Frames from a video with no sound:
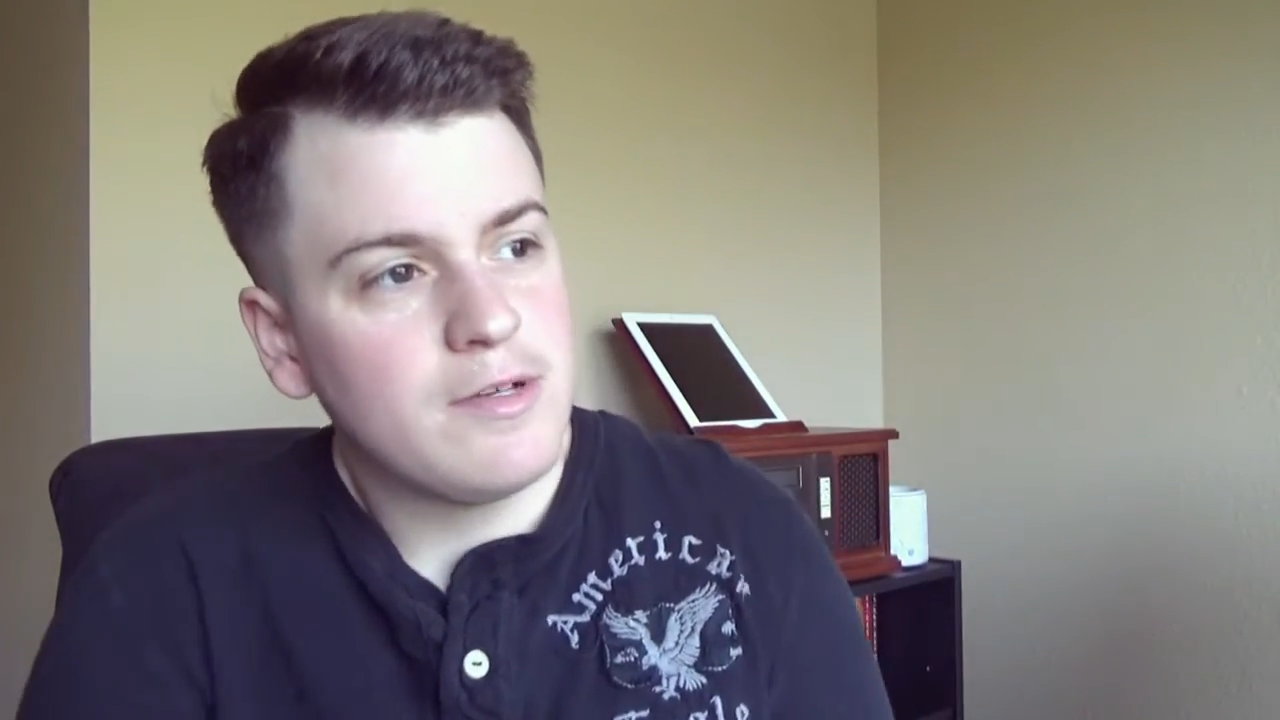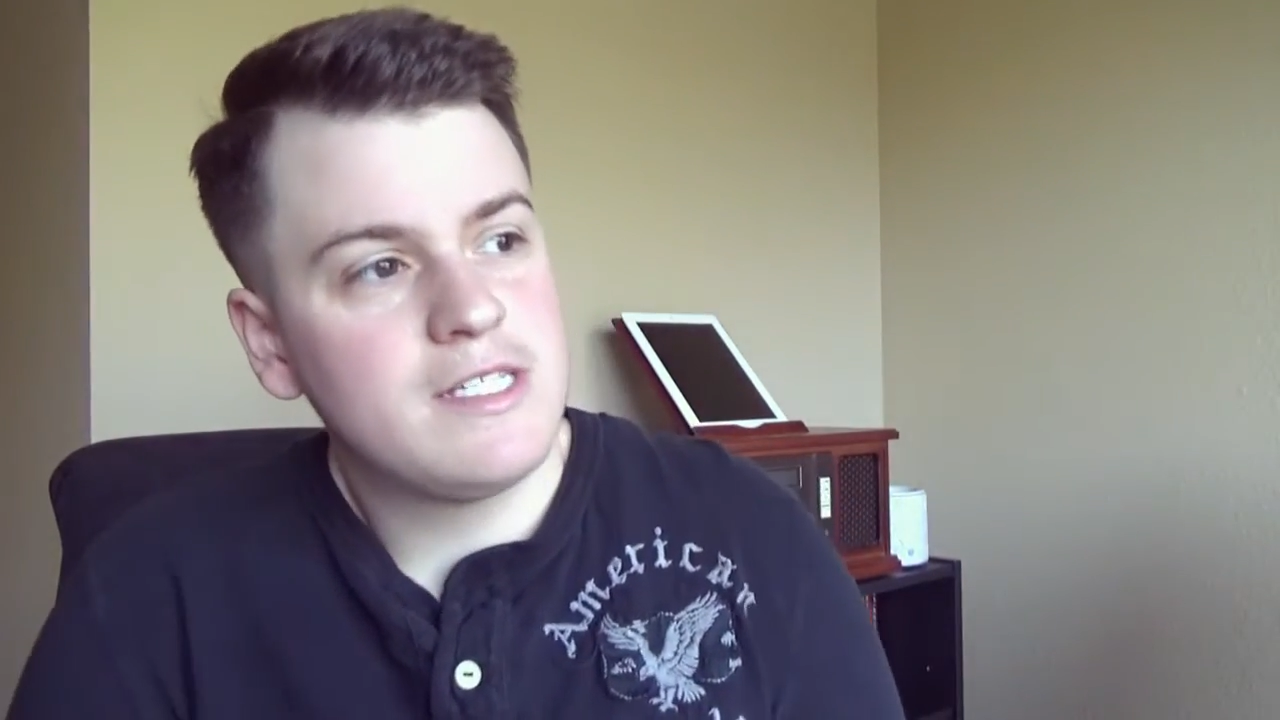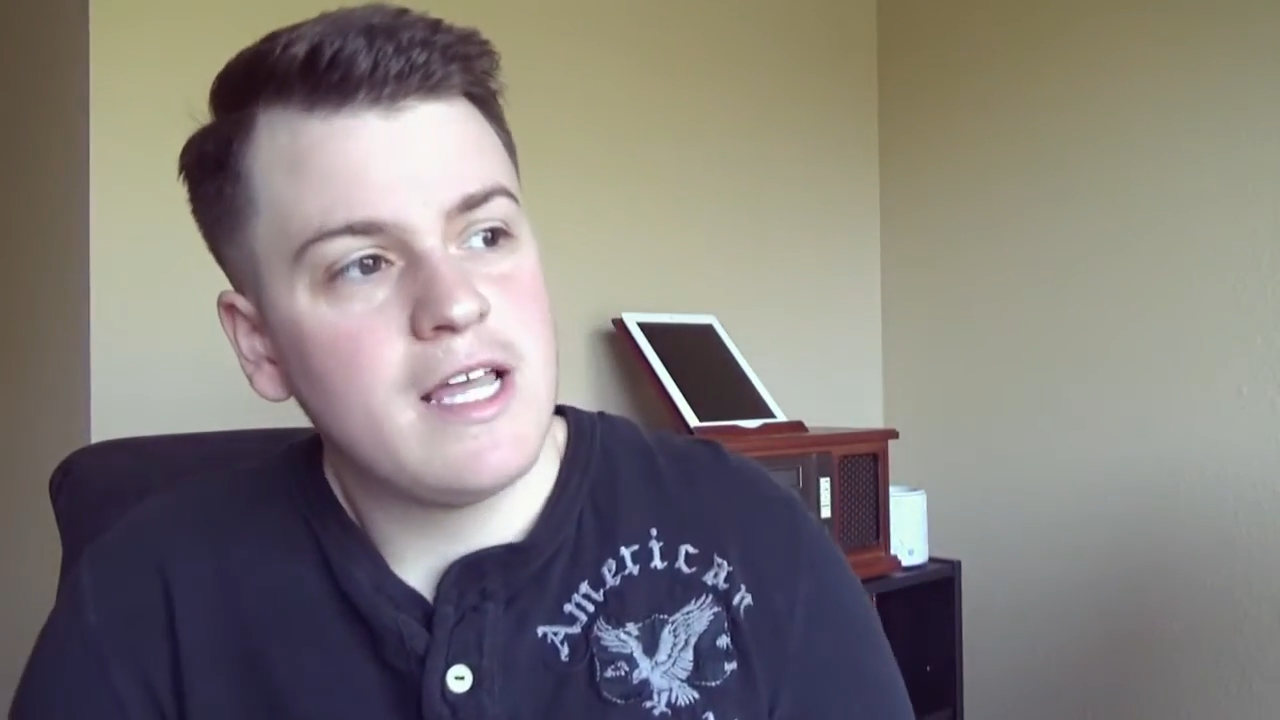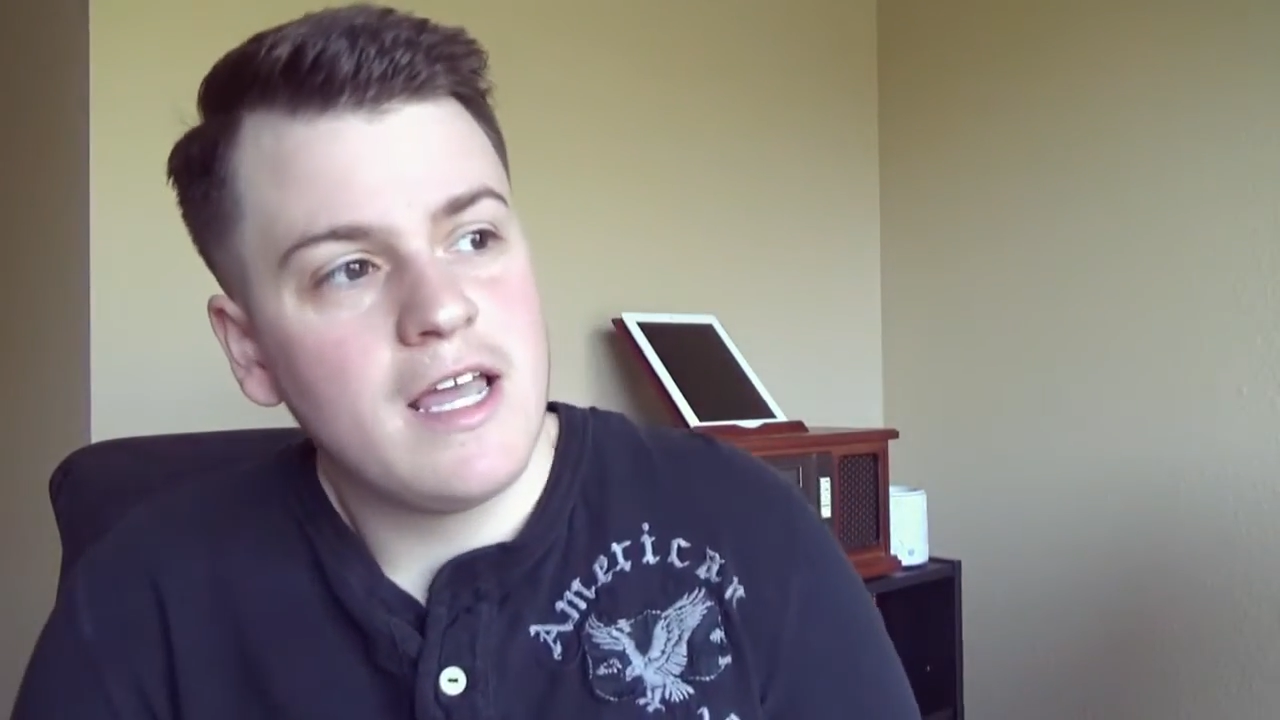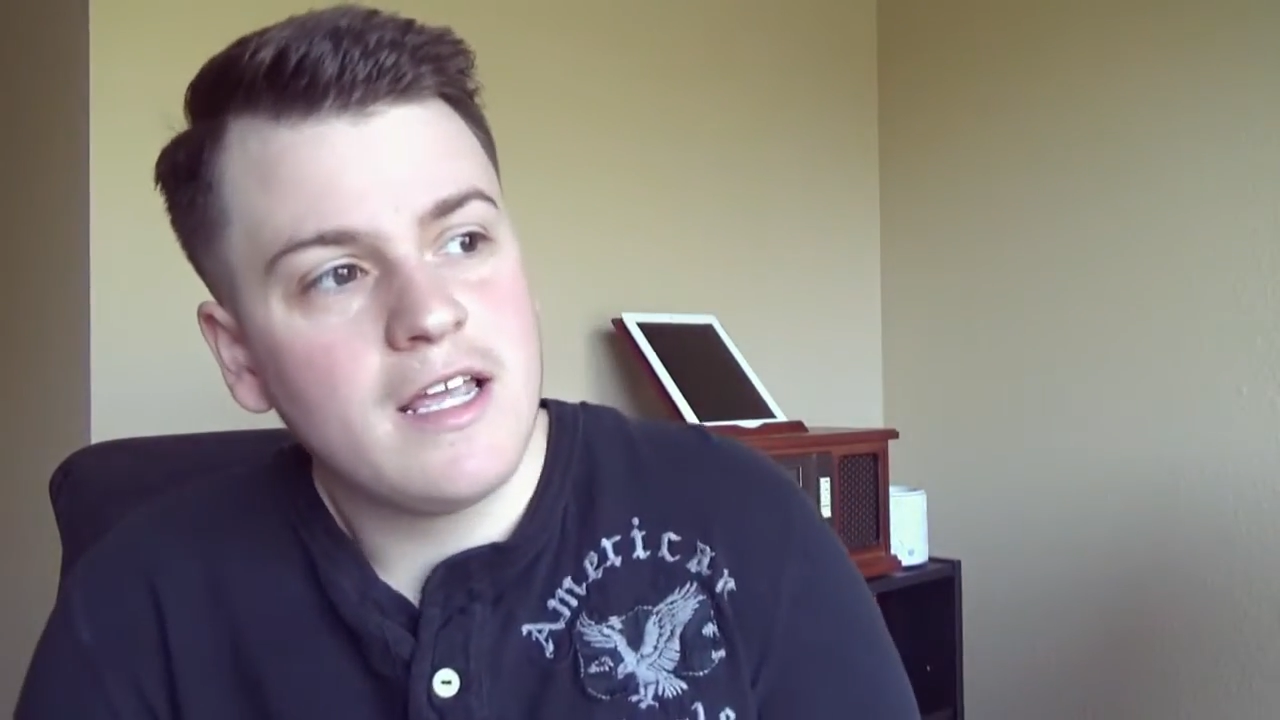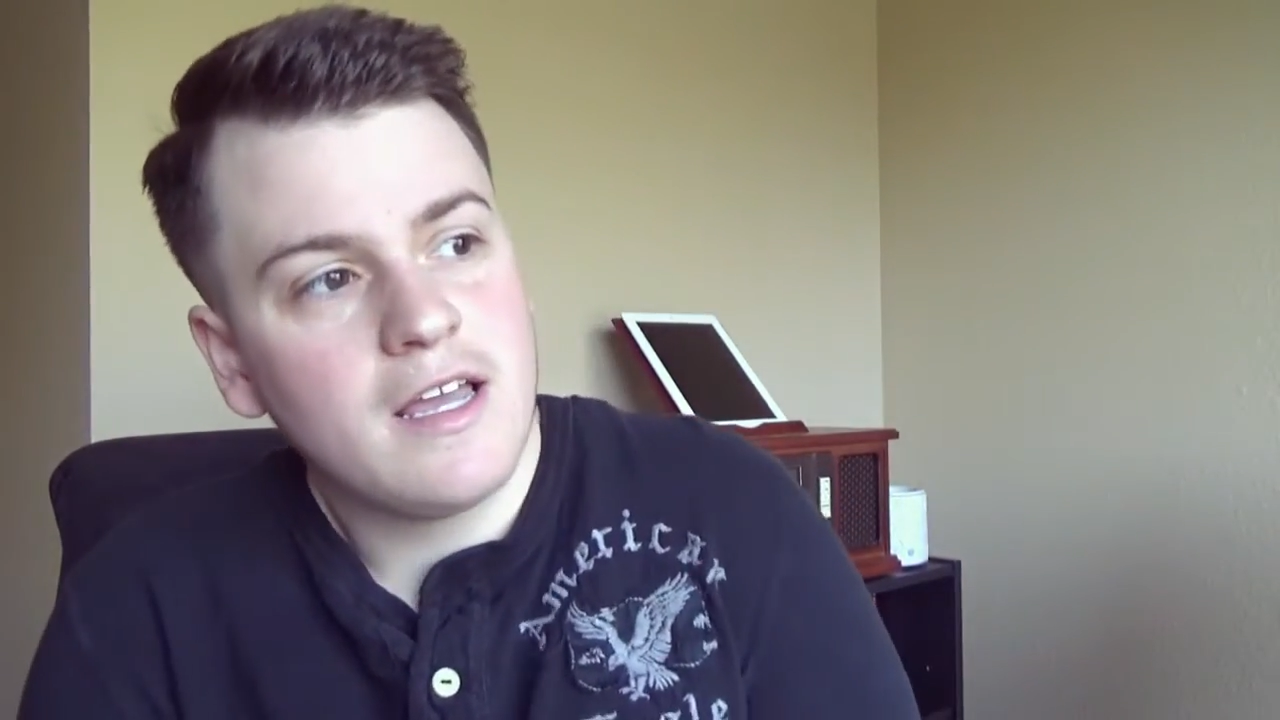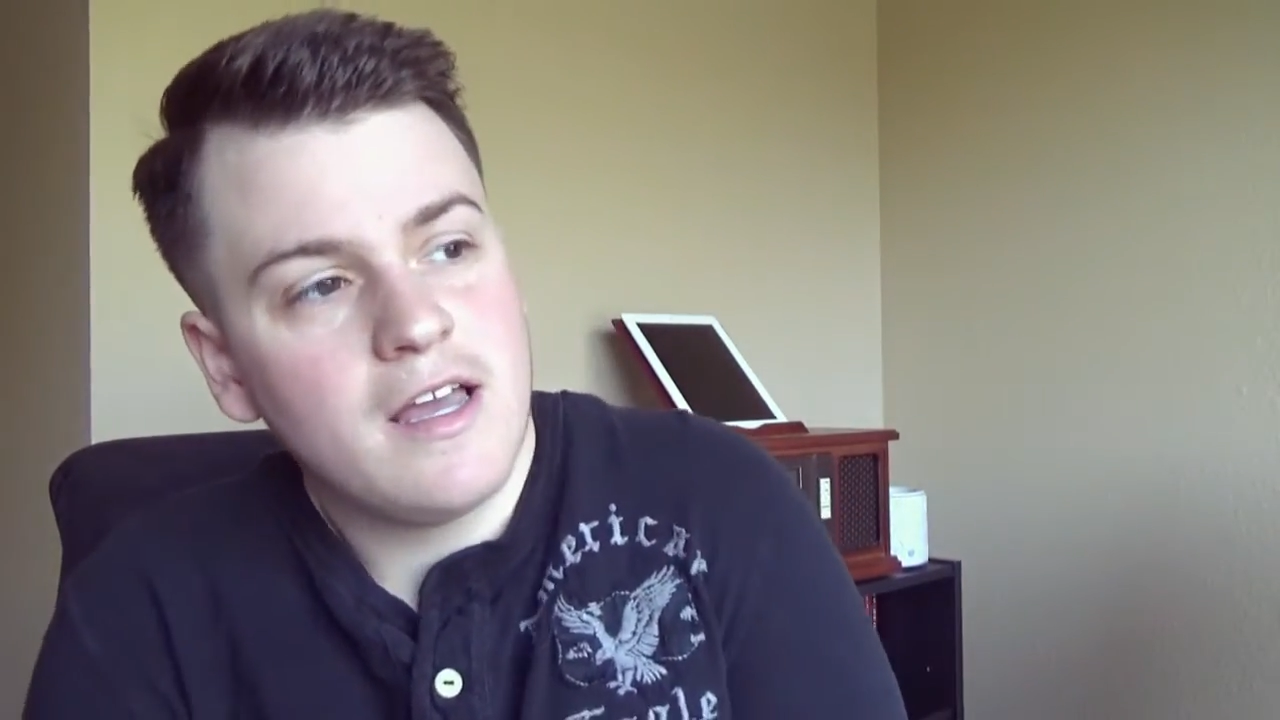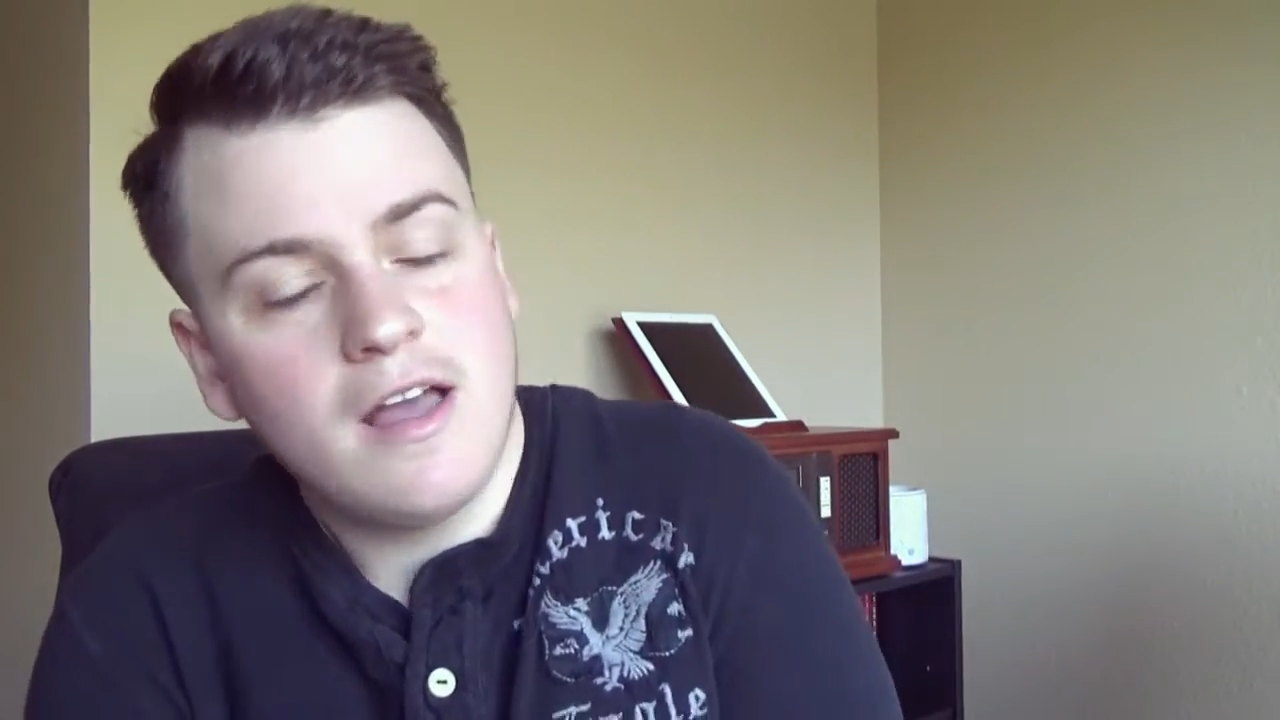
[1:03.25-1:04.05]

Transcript: was saying,